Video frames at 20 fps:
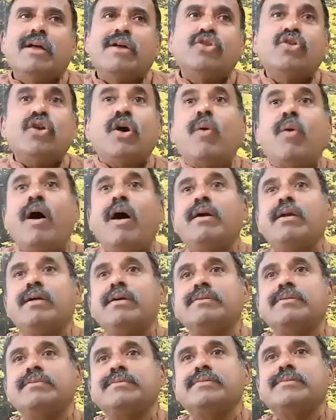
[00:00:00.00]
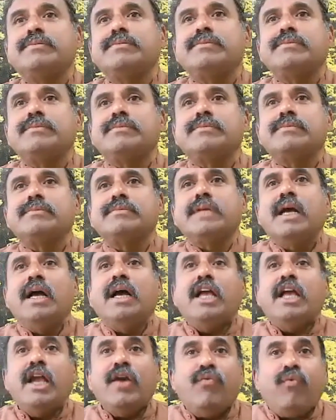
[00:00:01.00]
So what?
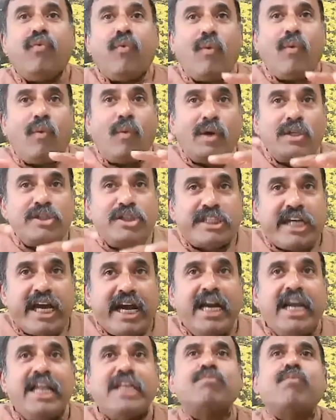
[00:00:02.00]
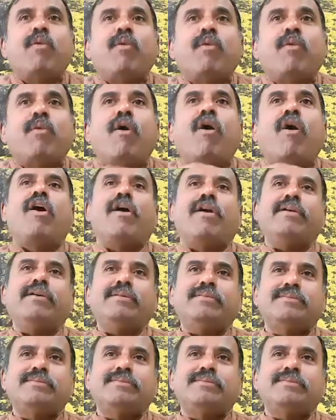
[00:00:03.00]
If one child is born,